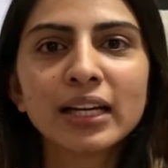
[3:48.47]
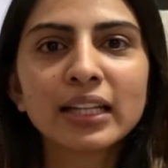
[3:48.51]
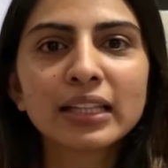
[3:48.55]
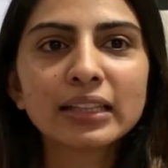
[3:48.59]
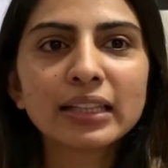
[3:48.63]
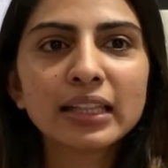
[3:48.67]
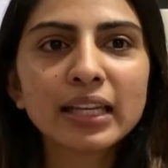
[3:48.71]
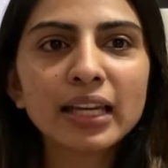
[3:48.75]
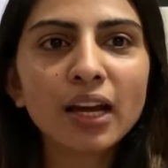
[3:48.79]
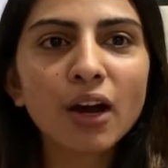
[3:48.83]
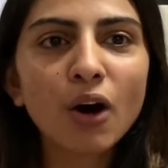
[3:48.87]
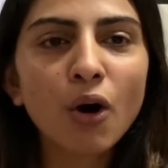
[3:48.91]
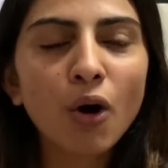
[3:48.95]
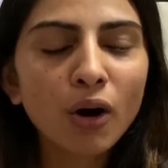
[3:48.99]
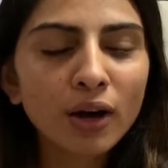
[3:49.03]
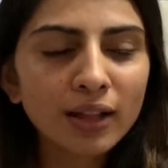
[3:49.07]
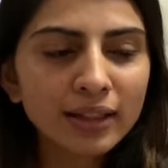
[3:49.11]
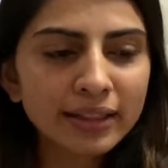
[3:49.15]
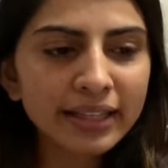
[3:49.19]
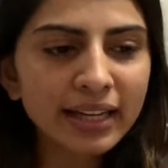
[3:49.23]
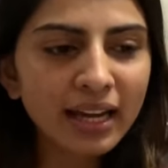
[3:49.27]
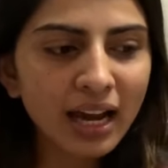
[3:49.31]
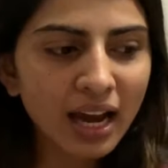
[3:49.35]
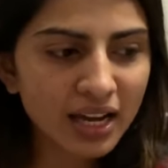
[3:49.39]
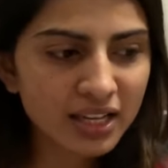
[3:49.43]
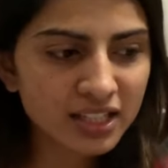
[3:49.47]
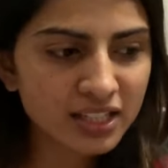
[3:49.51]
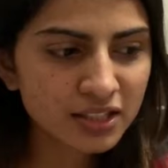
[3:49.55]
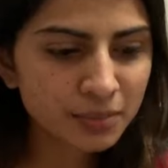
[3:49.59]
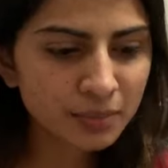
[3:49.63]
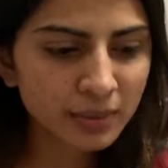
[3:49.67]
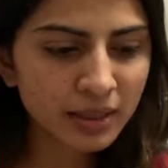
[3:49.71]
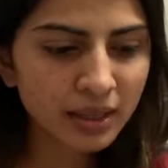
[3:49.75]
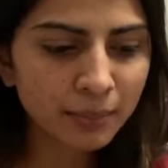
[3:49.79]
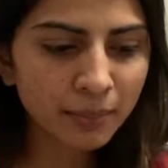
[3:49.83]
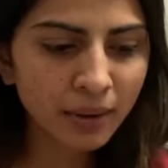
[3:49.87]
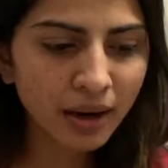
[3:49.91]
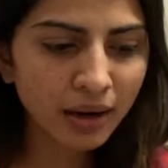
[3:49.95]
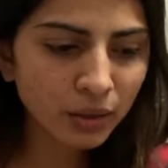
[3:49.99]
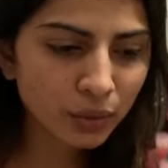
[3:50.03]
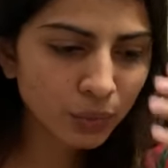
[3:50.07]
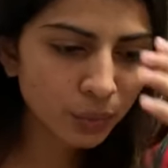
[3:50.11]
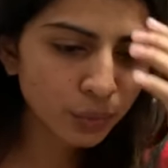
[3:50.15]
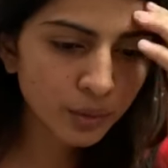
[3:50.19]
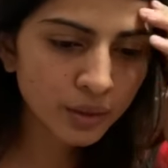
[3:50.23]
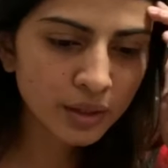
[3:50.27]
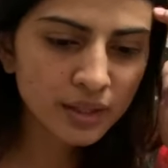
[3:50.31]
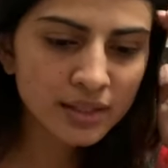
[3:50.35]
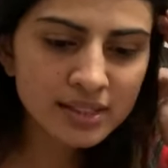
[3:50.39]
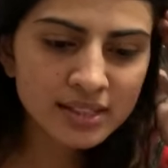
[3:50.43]
They all they asked me about
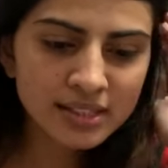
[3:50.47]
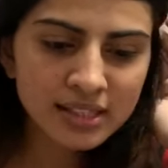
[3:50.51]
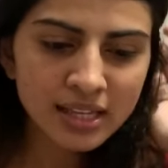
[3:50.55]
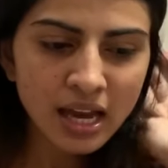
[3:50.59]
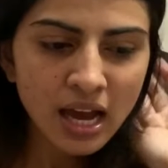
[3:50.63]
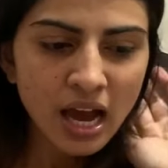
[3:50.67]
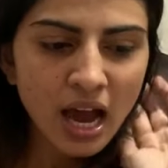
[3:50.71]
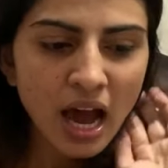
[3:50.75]
was